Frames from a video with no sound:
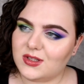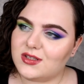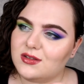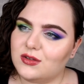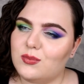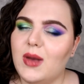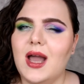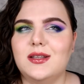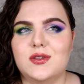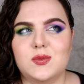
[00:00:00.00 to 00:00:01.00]
it's not
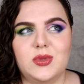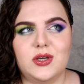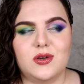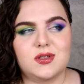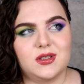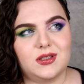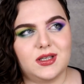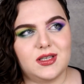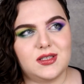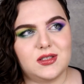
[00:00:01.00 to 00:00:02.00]
minus, because it
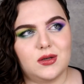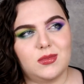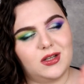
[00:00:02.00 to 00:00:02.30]
has some